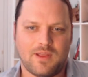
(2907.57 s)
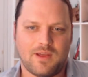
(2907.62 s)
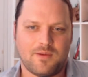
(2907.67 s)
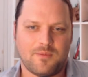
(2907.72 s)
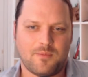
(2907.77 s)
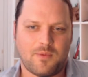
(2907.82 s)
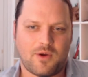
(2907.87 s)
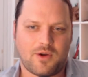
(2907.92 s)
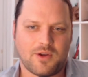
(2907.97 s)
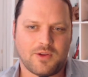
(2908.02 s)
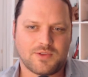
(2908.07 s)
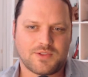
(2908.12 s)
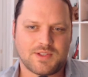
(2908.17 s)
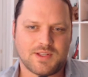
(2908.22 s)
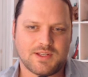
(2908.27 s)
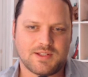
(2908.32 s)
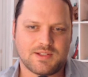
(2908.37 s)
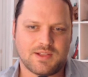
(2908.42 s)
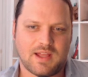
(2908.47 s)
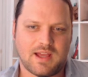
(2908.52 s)
Mario
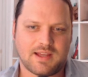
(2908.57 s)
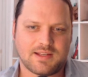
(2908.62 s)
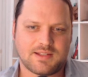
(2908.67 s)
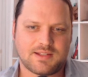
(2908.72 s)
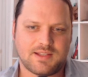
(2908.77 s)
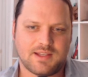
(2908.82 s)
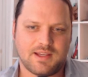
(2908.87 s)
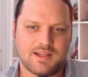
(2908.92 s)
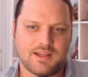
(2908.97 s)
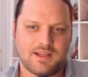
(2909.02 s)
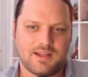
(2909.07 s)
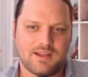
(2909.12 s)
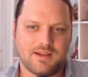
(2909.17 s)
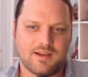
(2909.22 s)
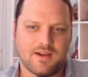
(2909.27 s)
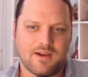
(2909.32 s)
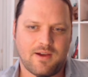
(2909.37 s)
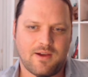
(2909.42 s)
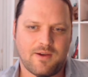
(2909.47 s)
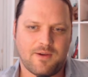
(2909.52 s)
says, last thing.
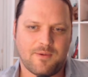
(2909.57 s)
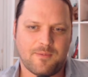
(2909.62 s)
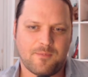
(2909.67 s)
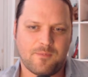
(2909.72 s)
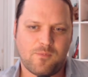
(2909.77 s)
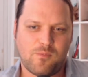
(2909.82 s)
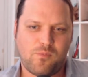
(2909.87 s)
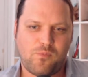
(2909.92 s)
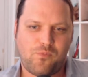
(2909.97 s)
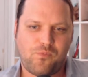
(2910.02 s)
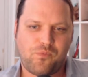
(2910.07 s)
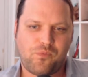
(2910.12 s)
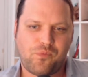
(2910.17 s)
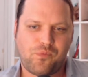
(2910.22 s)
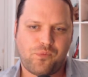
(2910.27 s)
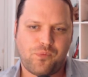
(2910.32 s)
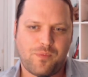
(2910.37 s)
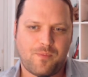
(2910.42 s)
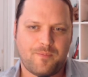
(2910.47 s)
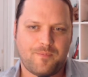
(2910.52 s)
All
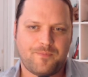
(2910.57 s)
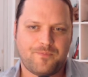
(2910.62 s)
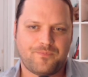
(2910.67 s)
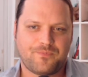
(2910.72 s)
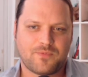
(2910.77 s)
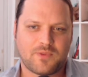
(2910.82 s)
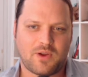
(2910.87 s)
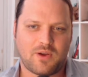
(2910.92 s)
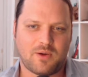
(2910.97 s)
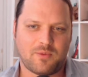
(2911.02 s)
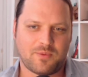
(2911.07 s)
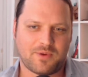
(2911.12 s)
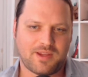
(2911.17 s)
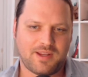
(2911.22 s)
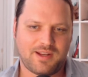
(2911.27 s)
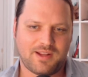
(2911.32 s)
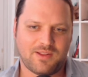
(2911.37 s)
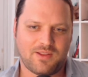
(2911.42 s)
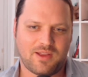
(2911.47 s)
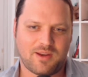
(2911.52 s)
right, we're
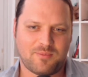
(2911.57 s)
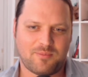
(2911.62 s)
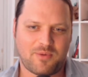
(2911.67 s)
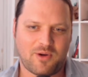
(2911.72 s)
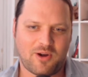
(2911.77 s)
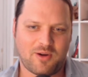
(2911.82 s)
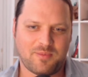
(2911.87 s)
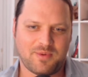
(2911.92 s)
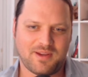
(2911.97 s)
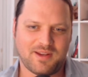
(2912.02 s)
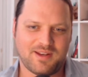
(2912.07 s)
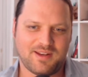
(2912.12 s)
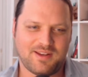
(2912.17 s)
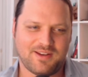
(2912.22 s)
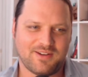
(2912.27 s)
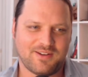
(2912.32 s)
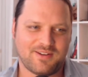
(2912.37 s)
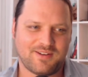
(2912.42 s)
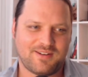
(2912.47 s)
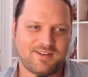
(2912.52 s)
getting a lot of Barbie in
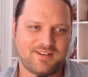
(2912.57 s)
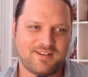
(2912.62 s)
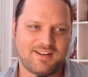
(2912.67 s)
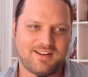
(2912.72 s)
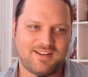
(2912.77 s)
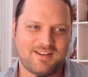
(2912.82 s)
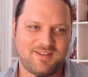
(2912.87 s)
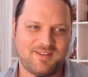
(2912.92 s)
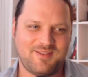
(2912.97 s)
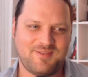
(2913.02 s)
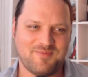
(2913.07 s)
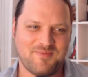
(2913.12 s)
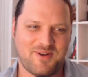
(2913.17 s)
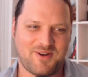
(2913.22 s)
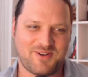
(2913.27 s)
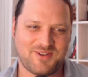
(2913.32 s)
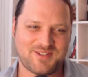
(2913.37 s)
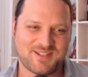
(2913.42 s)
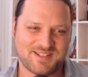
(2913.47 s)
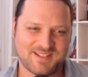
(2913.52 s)
here.
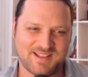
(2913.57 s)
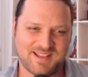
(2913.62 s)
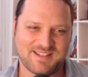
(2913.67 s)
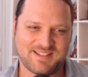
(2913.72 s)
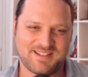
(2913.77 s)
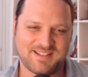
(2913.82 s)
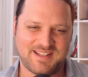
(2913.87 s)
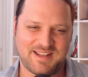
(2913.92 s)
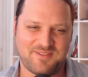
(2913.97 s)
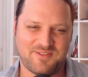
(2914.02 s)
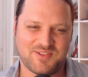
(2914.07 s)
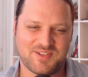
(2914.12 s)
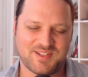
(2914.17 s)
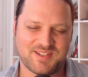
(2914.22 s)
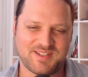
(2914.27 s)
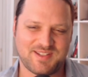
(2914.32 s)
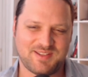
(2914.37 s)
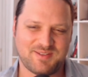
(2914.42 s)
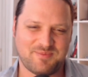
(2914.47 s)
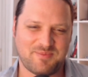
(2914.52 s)
Mario says, last thing, Dave, you should
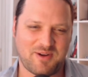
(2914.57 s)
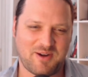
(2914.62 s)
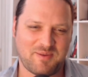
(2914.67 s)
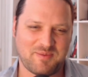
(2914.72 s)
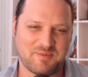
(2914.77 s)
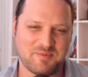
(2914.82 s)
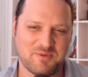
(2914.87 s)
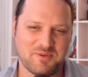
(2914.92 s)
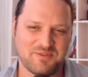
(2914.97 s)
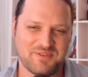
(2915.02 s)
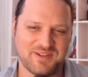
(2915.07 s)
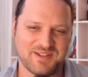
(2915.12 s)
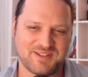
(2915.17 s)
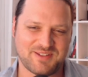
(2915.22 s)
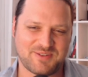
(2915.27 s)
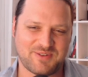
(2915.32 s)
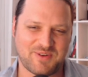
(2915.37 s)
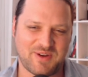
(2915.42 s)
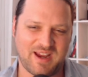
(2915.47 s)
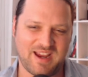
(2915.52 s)
see the Barbie movie.
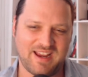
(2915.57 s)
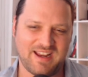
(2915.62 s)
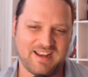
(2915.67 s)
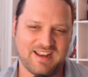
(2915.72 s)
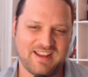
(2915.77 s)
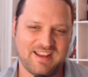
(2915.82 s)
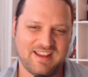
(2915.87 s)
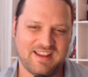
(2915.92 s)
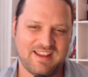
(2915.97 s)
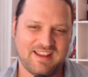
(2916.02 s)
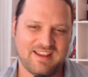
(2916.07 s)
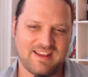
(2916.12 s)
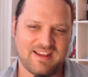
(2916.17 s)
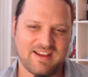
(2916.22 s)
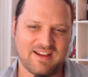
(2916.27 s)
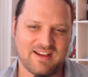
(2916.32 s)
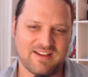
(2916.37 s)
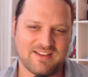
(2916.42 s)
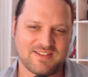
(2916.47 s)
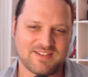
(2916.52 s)
It's great.
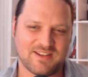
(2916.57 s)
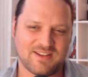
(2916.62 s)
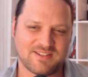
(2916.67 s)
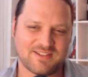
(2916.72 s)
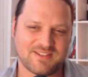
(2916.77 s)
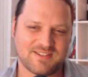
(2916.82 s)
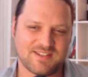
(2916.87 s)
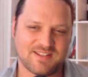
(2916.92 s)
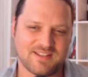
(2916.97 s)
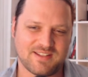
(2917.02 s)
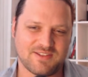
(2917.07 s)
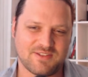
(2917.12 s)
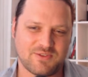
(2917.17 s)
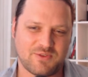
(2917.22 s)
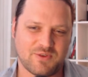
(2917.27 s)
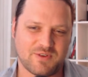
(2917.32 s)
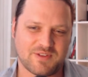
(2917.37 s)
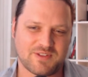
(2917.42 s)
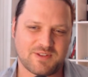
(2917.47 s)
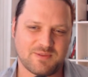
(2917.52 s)
Sasha says,
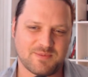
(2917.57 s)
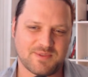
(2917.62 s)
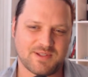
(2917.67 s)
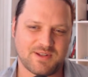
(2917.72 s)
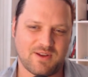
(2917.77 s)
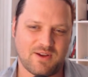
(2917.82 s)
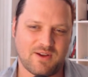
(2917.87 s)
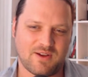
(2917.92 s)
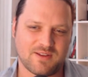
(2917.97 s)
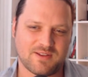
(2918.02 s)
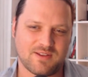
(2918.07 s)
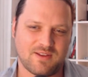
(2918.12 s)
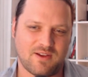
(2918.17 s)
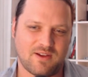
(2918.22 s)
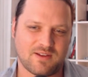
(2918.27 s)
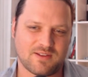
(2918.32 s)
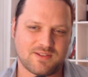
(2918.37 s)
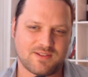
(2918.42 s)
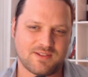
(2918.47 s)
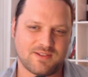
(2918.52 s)
Griscom's in
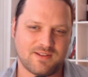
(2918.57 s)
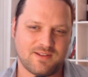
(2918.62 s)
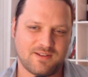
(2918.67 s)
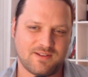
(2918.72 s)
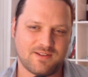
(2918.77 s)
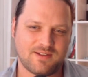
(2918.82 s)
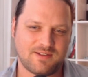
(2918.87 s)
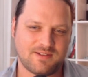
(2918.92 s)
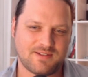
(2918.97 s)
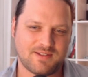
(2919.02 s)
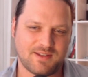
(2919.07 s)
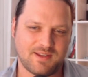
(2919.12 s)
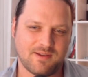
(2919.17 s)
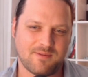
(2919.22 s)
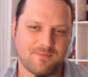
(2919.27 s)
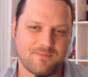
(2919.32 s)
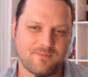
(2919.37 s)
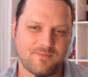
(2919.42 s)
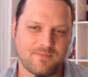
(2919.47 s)
Austin, huh? Yep.